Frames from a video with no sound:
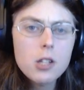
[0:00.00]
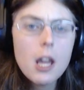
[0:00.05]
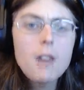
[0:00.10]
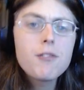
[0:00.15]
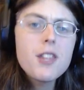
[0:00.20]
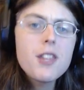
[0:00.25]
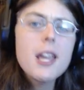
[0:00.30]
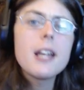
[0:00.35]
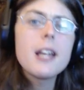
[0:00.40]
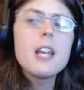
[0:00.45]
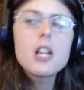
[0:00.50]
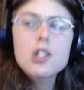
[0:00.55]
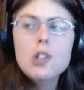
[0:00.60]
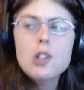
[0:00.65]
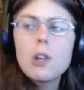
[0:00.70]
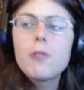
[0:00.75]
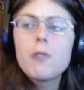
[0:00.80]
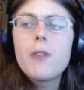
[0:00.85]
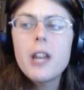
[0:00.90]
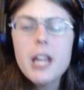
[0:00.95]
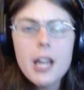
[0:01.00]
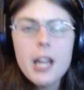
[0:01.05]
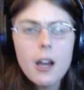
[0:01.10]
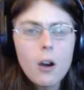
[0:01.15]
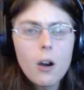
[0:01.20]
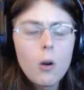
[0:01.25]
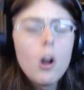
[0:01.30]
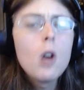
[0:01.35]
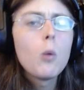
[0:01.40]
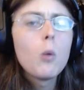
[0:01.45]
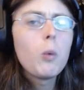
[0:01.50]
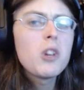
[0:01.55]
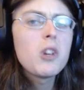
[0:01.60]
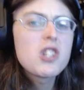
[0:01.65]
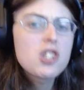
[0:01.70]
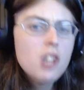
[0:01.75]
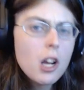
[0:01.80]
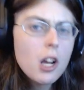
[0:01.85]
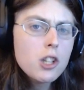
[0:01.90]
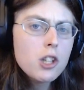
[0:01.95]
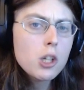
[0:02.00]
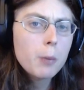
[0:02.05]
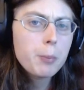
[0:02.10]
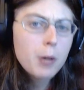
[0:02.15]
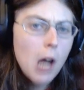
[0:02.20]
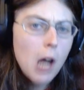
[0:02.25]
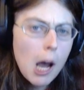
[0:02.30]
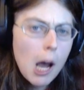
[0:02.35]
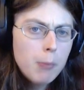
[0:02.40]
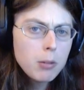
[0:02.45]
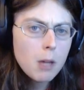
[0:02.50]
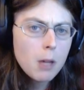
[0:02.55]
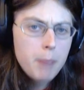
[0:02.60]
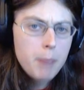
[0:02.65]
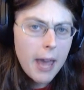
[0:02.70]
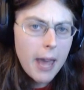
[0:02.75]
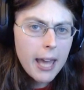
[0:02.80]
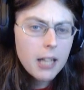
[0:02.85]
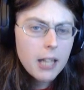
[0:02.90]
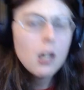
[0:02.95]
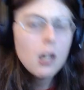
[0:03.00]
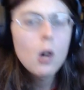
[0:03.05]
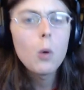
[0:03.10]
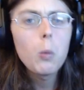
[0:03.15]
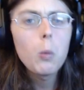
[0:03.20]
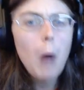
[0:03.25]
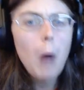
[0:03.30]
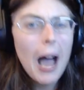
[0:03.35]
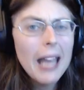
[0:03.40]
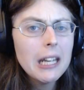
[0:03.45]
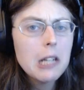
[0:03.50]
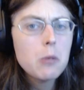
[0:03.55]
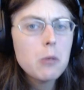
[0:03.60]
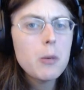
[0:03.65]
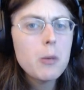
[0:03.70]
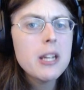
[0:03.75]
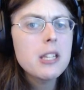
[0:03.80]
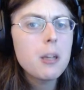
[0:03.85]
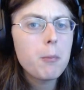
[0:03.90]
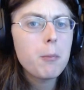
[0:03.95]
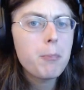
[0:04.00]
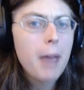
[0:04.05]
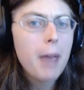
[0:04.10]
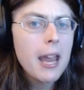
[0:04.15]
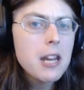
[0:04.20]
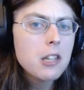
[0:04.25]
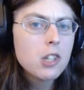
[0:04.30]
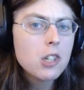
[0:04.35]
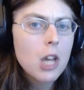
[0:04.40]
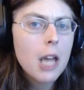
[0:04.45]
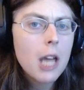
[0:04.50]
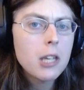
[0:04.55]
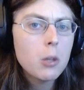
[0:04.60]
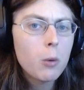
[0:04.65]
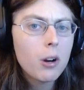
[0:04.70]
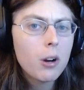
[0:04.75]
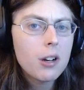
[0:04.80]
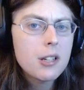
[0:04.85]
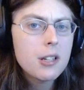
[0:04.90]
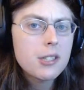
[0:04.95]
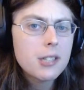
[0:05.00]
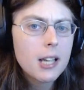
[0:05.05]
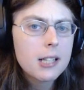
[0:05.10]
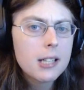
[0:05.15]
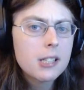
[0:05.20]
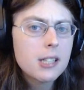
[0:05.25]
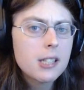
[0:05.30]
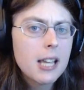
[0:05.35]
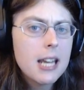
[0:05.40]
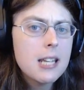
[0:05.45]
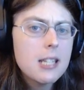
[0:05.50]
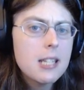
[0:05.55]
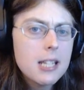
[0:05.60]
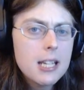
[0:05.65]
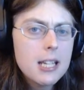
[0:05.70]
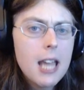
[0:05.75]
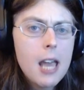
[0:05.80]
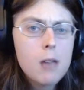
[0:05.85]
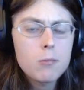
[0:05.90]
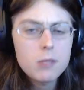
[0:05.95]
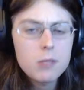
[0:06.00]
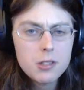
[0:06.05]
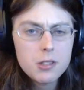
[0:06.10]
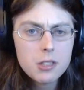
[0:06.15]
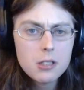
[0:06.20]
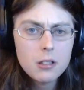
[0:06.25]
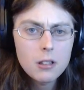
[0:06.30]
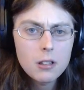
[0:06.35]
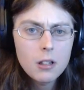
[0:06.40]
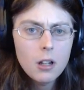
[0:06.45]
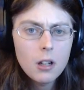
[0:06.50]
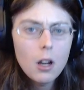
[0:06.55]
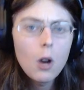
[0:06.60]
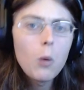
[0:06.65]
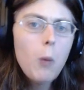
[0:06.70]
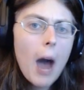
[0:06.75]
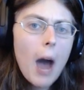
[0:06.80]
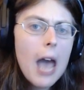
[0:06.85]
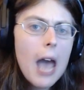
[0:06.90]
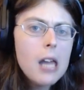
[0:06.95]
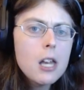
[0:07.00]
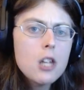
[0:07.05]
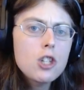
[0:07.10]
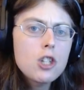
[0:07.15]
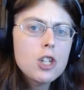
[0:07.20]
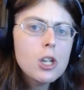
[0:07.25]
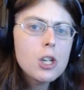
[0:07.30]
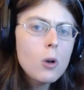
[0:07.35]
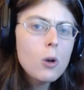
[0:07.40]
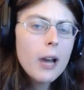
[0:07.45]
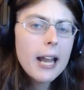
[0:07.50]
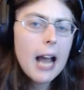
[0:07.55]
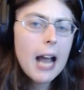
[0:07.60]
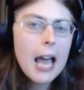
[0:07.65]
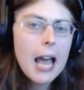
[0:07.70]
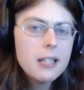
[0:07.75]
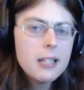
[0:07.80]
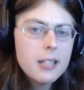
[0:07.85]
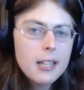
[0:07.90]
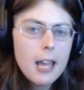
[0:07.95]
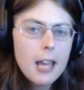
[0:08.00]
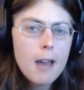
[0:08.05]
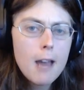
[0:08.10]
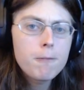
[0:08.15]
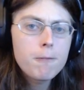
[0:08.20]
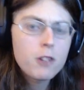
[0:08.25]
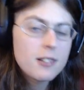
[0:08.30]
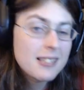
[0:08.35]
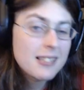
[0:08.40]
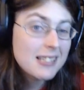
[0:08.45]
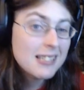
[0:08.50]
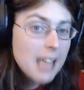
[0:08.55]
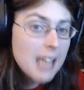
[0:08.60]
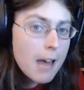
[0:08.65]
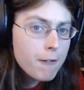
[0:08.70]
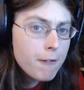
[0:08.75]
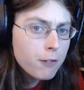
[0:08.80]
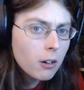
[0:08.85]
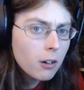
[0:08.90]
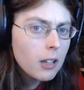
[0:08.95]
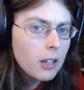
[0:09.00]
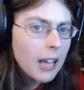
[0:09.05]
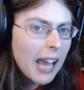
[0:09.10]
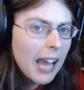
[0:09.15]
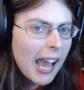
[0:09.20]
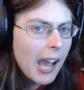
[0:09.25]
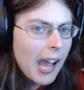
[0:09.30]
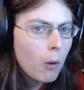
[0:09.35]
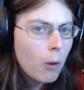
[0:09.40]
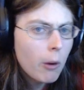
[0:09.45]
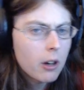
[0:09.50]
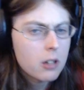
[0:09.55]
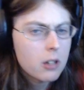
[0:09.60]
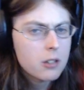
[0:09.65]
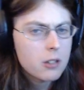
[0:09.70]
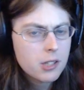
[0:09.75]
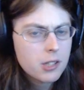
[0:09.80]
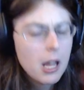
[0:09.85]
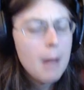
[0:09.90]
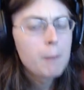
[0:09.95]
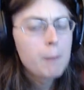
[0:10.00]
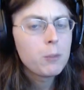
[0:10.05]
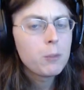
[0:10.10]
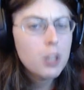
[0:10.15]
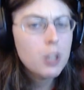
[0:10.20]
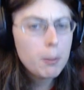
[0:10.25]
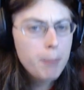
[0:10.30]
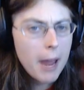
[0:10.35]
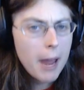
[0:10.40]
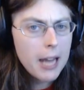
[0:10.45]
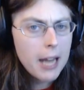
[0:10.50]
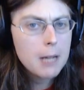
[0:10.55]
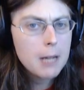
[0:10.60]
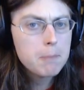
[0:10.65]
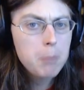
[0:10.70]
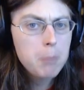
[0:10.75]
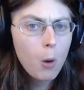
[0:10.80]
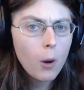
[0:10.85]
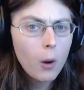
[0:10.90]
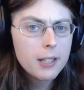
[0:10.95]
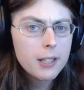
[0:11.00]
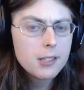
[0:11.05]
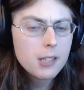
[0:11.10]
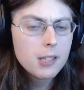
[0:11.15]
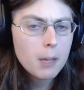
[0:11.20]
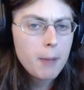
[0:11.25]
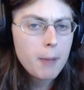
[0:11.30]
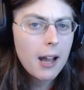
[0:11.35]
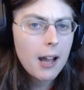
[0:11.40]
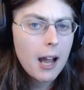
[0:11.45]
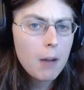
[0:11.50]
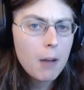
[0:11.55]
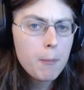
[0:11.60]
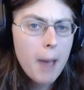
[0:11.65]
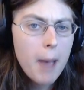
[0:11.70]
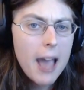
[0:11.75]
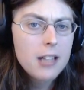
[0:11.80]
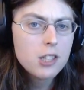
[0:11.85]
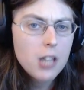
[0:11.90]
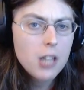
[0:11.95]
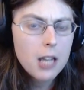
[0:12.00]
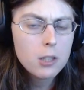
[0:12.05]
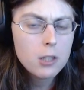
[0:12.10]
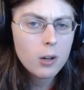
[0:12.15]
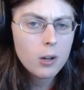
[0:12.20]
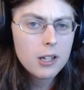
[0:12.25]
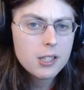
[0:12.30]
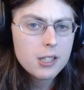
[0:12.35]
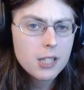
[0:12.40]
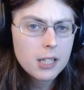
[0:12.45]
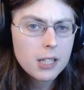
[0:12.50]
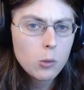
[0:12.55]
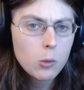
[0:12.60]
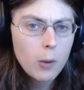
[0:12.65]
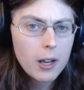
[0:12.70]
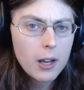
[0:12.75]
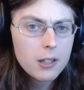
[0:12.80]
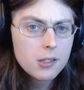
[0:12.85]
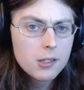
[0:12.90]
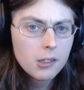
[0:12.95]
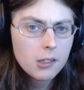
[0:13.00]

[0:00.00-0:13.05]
If the initial video was such a problem, Ben, why did we debate January 6th in DMs? Why did you and I DM for several hours debating points about how bad January 6th was?